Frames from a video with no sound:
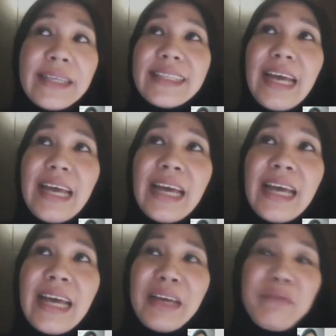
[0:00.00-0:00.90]

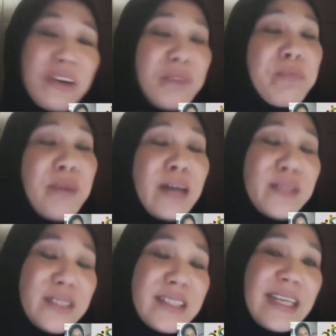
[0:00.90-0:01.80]
I am very proud
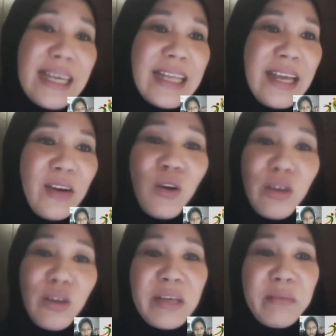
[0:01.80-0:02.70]
to say that all
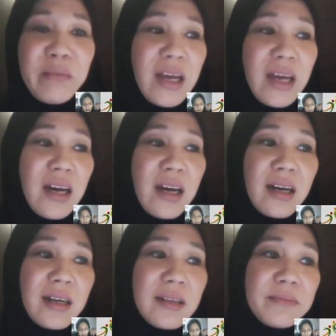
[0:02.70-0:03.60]
of them
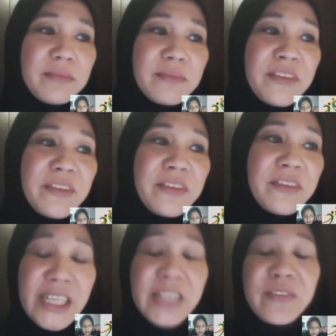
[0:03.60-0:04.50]
are very
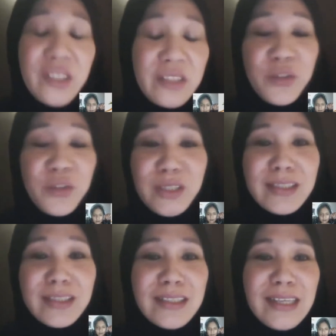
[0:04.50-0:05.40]
successful
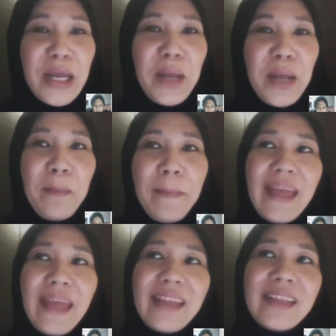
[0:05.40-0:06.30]
individuals.
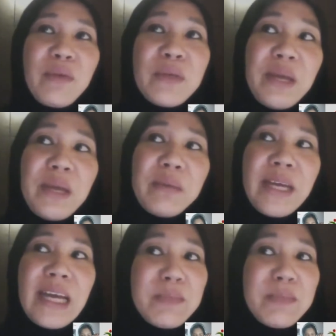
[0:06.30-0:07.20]
And that was when
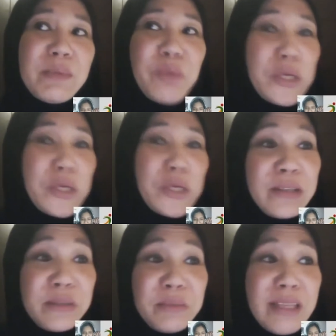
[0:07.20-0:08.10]
my husband pointed out
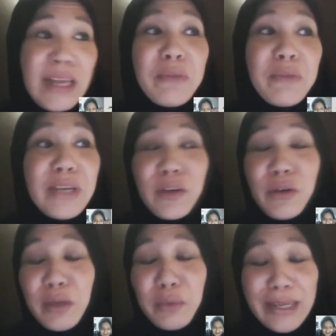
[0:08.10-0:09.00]
to me that I'm really good
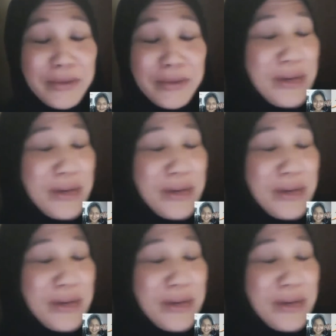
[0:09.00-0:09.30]
at what I do.